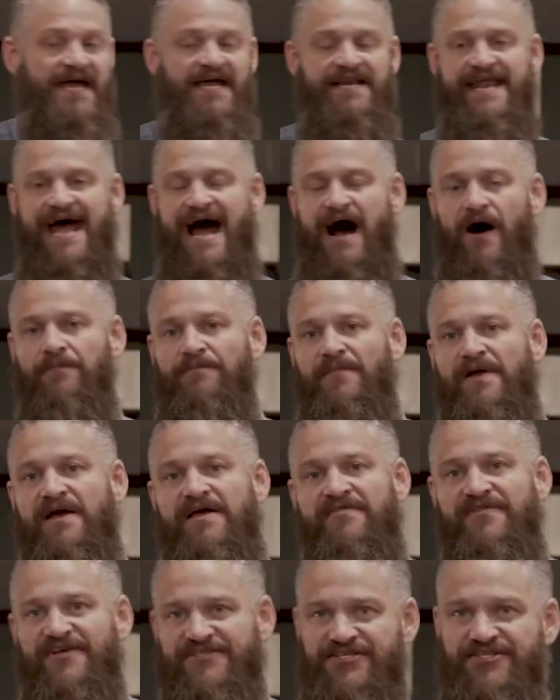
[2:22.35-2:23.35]
Now,
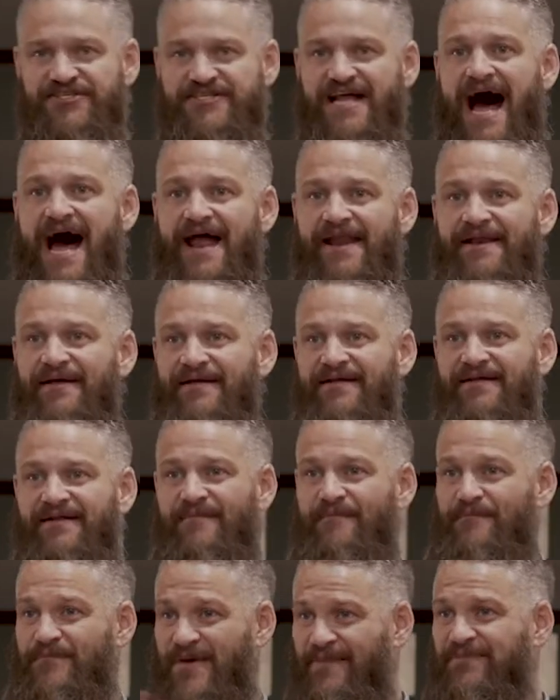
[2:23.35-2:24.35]
this is not
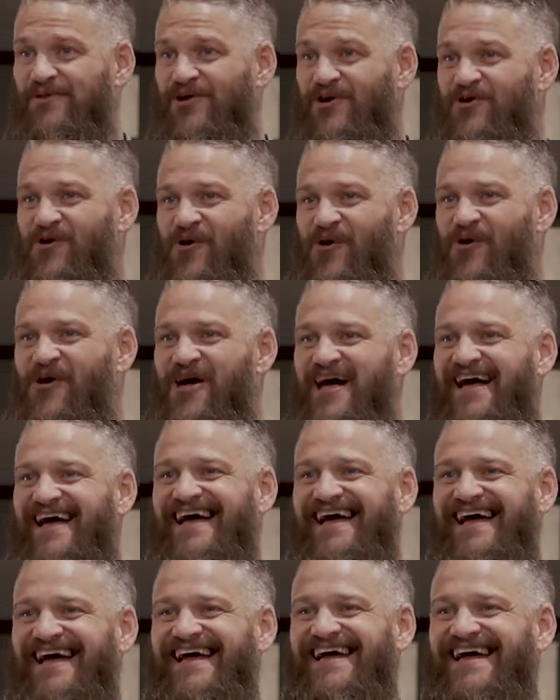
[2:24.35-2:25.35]
biblical.
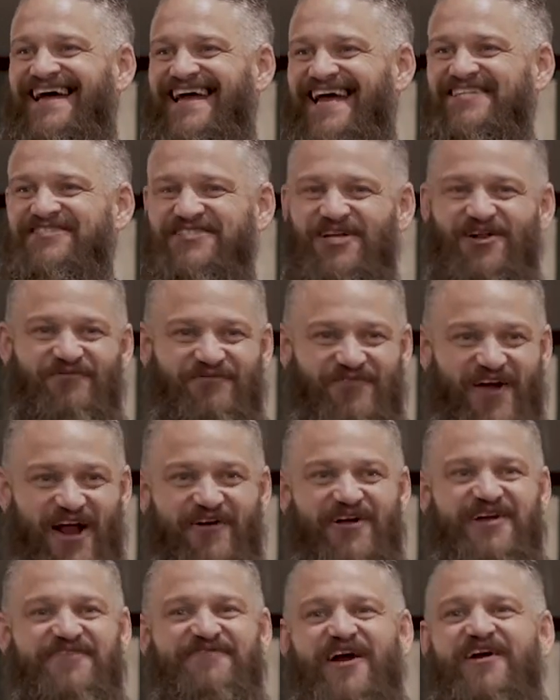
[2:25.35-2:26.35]
It's
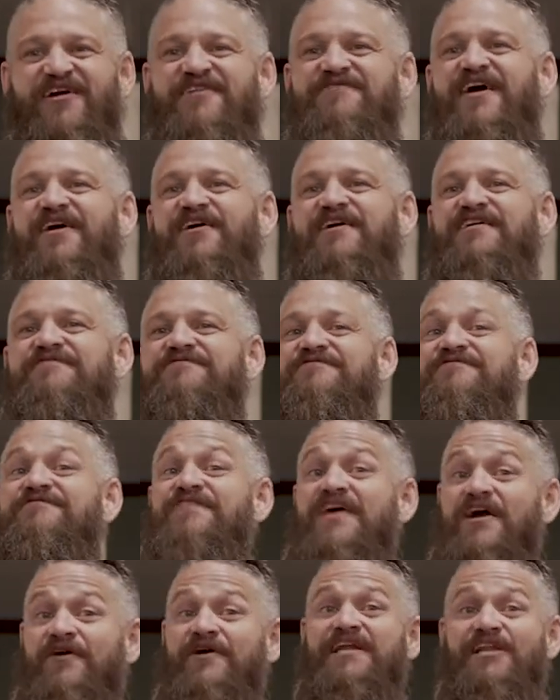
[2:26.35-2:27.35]
very, very, very,
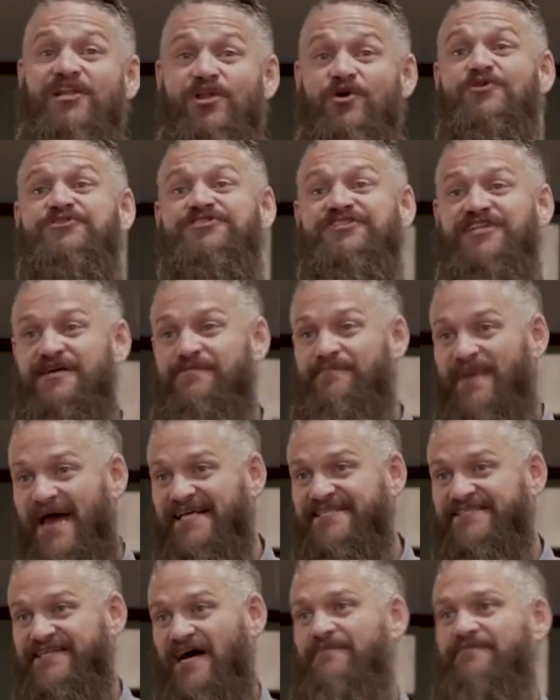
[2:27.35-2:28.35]
very loosely
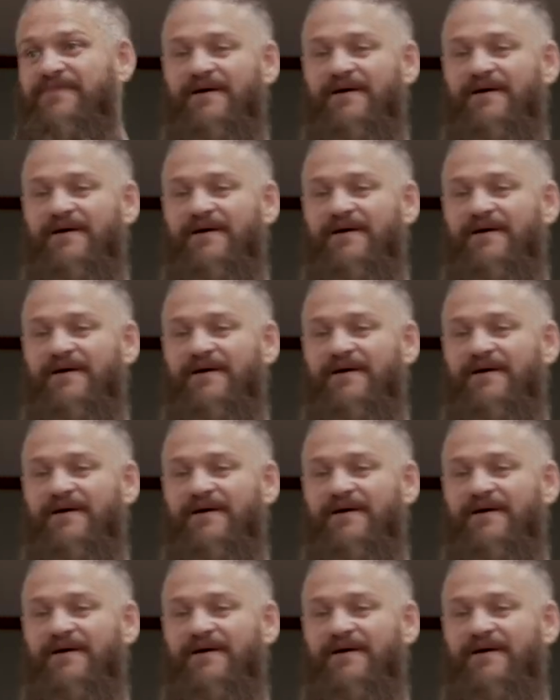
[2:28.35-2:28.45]
based on